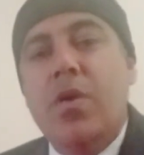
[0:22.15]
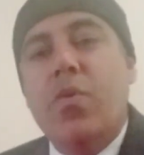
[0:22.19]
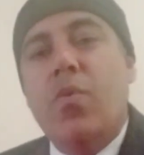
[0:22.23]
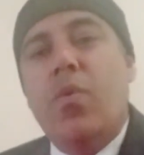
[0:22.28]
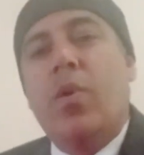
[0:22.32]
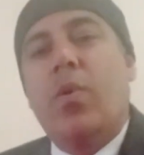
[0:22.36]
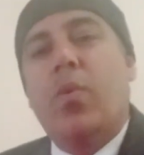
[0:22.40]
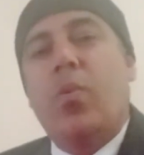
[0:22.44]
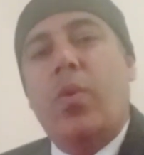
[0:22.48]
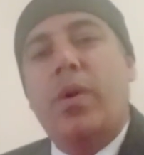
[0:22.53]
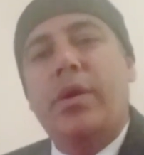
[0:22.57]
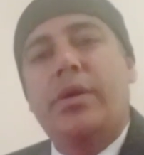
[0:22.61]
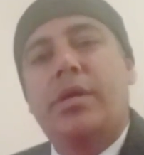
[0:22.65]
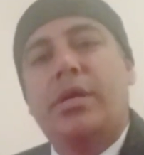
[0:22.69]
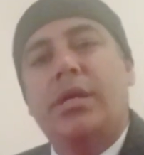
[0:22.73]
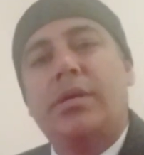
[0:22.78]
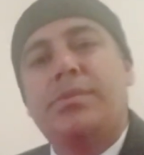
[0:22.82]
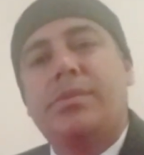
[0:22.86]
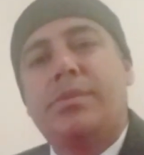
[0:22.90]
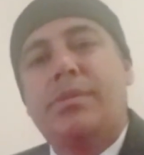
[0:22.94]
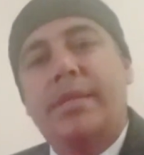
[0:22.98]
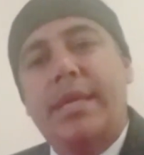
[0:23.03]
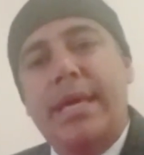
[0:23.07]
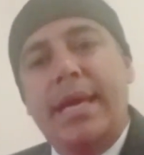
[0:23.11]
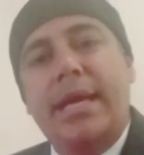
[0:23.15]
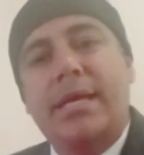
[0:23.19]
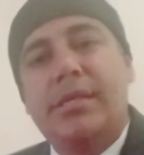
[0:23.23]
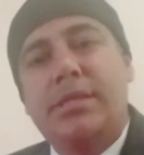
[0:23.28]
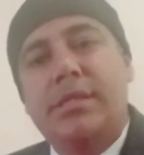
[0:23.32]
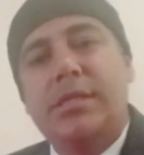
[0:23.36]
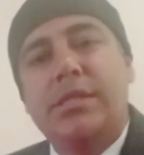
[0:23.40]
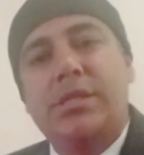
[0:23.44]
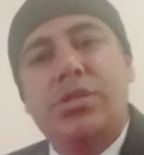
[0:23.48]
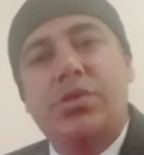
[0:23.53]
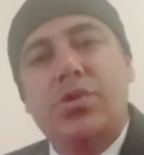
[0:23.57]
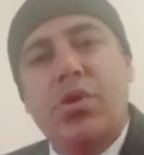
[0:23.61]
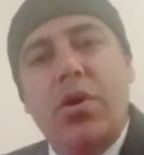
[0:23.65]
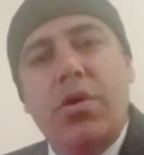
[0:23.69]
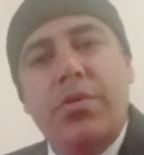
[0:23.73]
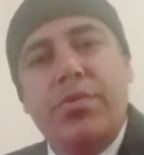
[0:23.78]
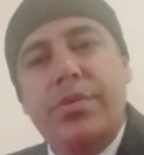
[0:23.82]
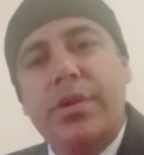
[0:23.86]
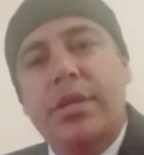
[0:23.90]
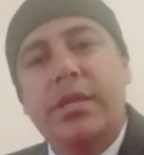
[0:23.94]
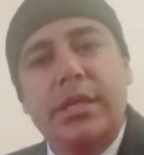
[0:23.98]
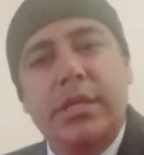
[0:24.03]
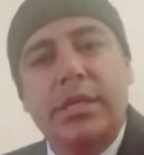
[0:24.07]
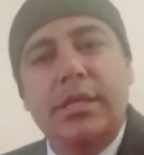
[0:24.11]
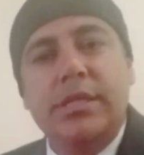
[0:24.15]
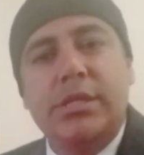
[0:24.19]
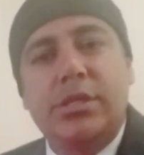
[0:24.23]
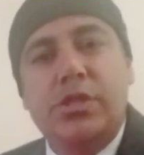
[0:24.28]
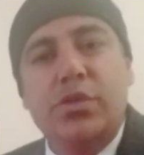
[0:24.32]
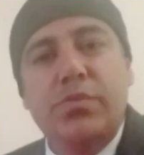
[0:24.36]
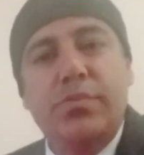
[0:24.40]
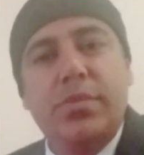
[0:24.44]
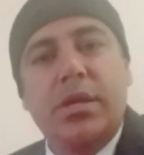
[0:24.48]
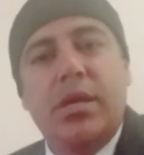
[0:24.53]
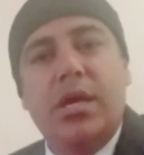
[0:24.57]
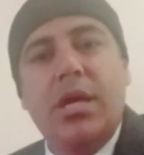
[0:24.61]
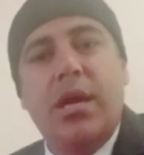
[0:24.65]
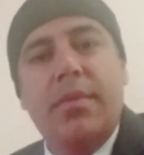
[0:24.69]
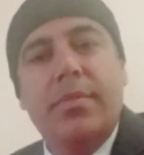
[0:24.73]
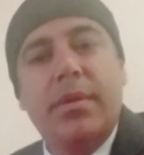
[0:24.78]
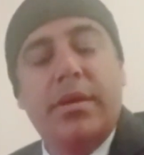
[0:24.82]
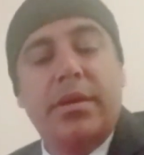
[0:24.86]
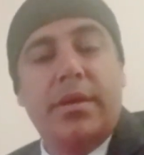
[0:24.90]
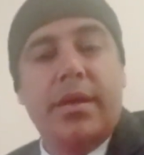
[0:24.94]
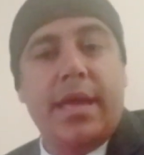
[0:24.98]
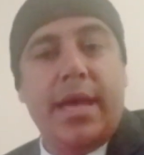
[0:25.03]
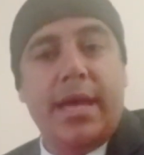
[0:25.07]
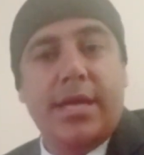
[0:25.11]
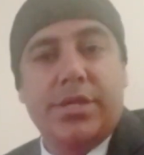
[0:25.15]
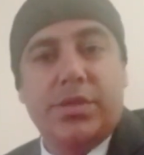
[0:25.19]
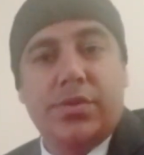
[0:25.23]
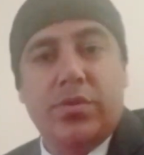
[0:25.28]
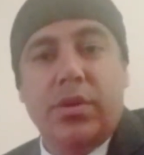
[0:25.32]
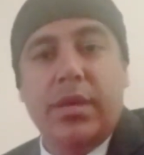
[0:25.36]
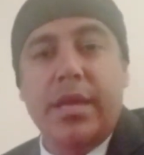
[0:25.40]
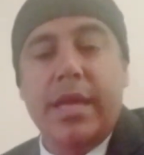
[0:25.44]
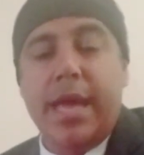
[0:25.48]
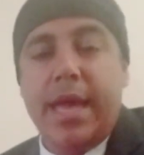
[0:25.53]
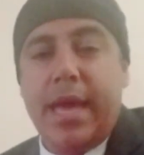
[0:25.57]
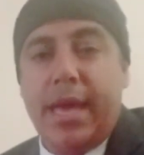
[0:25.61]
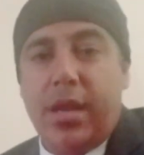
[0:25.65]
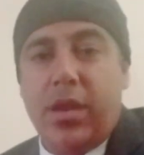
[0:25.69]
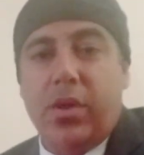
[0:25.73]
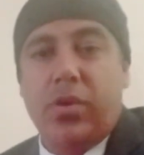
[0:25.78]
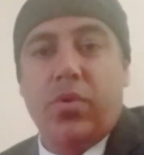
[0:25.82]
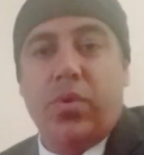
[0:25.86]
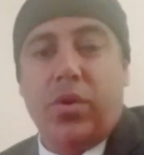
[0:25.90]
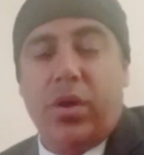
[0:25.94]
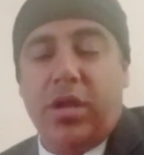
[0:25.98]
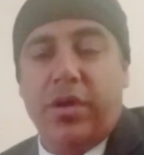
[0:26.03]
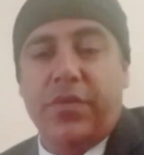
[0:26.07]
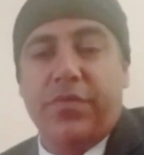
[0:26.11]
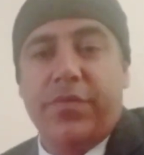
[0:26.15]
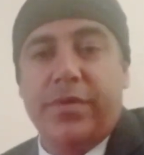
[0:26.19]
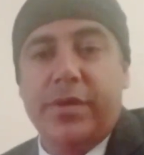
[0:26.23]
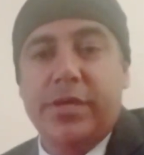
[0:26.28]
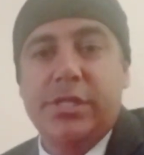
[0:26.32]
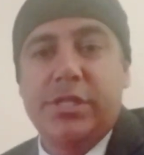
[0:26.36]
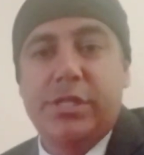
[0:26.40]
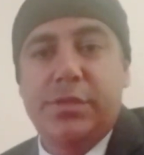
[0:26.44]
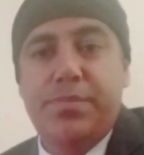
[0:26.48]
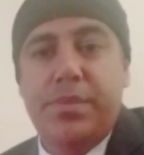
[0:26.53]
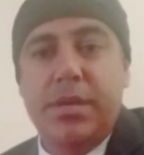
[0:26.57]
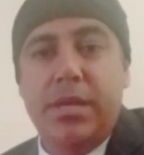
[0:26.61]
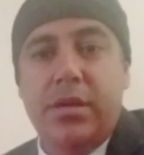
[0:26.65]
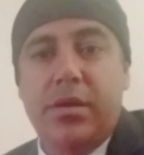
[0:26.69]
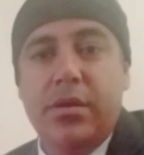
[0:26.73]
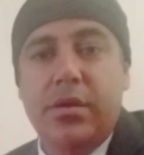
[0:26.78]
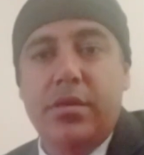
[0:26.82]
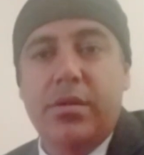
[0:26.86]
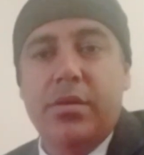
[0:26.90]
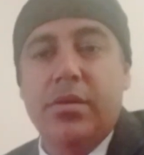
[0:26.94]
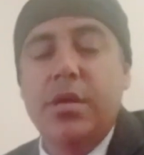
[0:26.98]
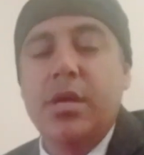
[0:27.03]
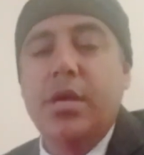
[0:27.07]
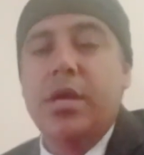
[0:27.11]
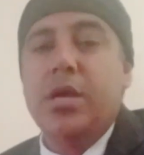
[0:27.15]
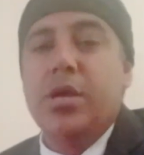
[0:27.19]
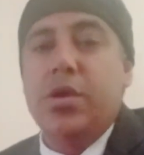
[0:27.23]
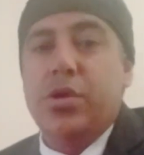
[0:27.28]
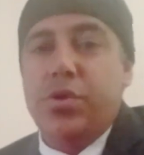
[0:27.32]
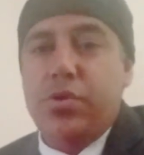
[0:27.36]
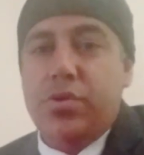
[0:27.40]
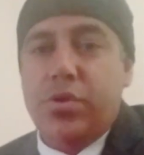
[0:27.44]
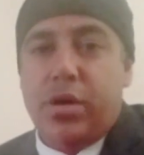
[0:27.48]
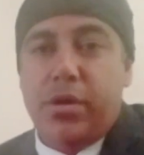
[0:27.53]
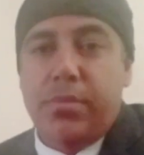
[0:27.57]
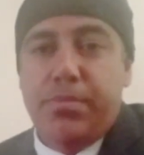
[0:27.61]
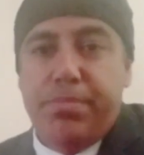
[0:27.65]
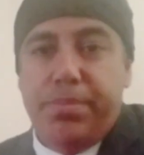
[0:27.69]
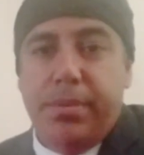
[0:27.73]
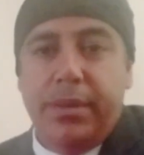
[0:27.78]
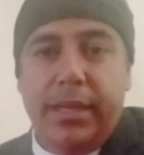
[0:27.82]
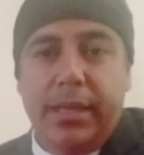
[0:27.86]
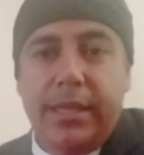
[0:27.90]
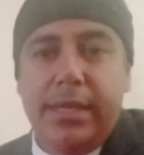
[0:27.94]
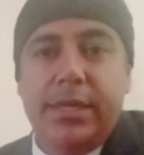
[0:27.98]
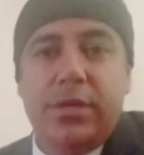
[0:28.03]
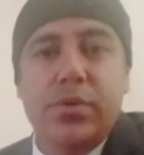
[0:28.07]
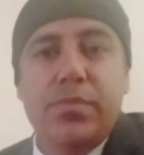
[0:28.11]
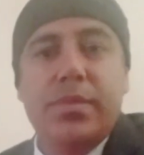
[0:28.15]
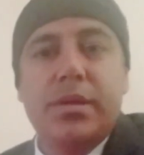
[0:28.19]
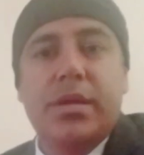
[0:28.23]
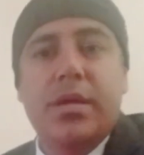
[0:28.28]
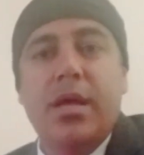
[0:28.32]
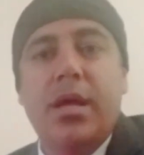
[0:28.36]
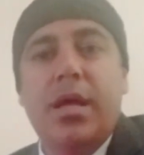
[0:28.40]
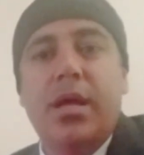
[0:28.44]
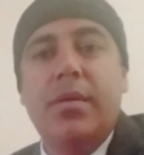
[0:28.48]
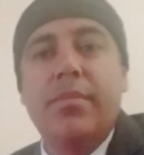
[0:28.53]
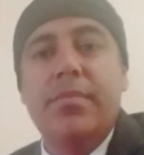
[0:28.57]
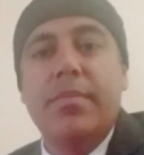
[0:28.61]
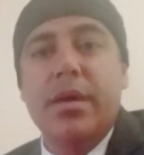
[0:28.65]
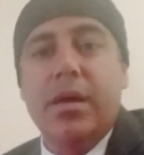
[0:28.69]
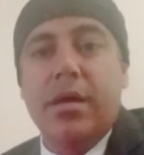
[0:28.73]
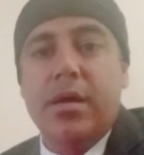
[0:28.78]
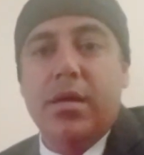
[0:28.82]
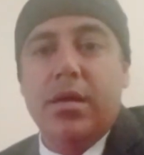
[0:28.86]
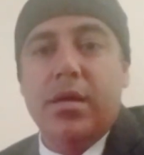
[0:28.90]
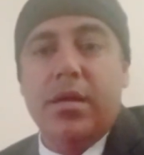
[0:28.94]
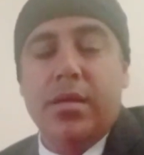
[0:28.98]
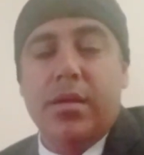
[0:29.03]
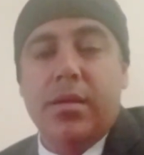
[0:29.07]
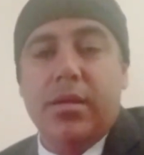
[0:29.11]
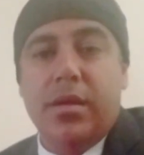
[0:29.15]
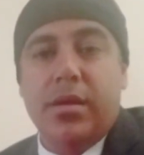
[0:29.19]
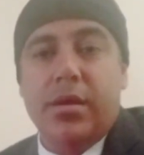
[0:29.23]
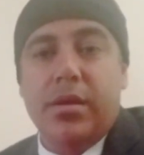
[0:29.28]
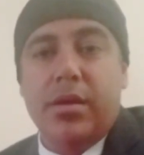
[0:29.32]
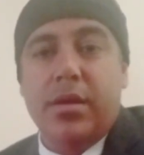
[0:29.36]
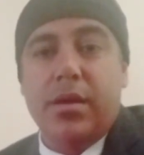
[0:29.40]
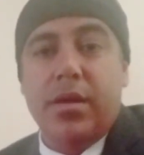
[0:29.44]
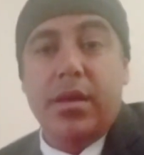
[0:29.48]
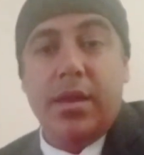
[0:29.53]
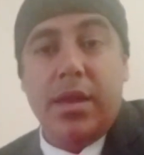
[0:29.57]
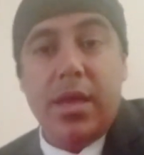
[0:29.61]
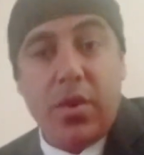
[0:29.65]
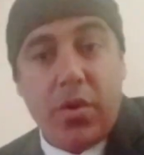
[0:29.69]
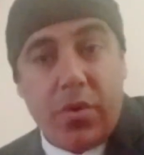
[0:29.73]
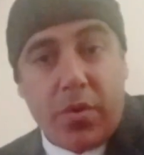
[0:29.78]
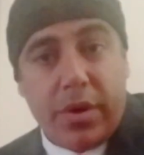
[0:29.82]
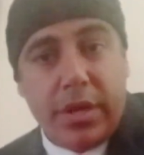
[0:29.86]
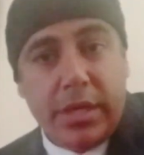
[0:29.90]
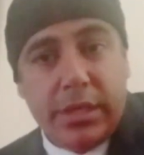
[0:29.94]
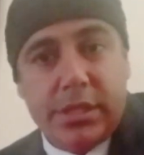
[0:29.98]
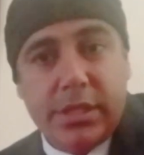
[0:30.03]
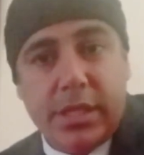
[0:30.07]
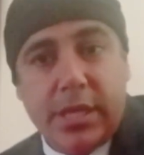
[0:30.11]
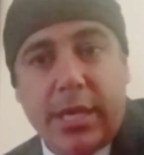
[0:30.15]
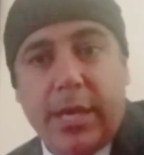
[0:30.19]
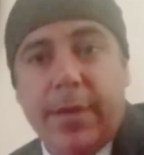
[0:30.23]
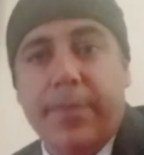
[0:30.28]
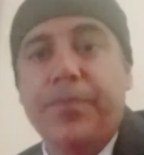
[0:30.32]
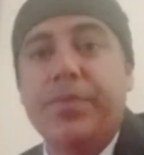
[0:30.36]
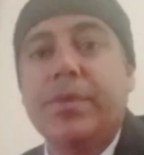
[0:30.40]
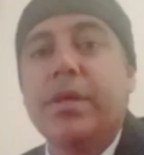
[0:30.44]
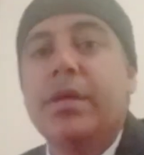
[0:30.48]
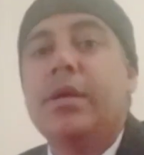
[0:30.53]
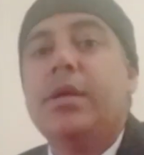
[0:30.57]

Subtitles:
Well, what comes next is your readiness to become a natural and a confident speaker, your ability to become an orator.